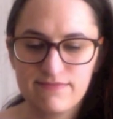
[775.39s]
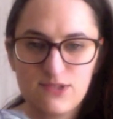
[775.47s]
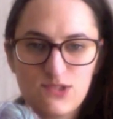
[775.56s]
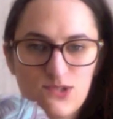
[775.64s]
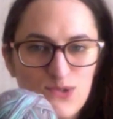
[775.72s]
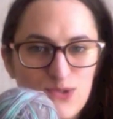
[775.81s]

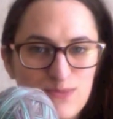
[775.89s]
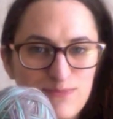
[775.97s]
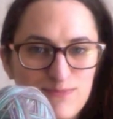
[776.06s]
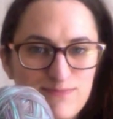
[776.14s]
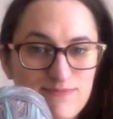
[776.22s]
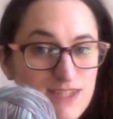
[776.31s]
So
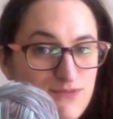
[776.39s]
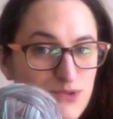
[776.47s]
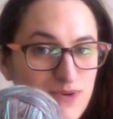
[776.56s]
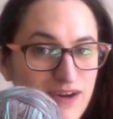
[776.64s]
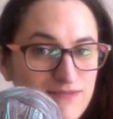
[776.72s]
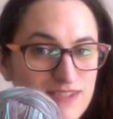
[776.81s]
if
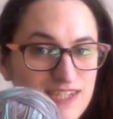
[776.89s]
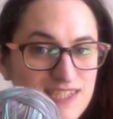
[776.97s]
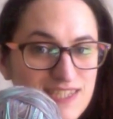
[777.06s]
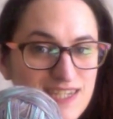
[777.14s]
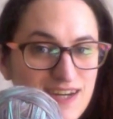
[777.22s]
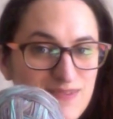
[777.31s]
you have an
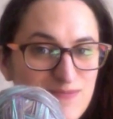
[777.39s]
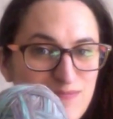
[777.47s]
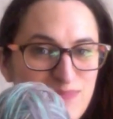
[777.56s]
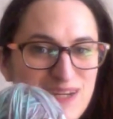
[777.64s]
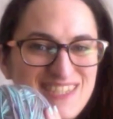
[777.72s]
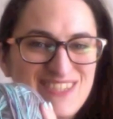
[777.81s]
idea,
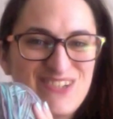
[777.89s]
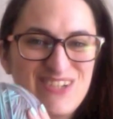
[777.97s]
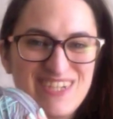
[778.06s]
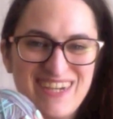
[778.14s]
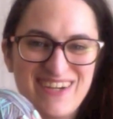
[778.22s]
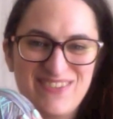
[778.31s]
please do
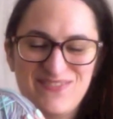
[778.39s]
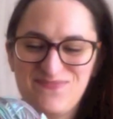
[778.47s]
share.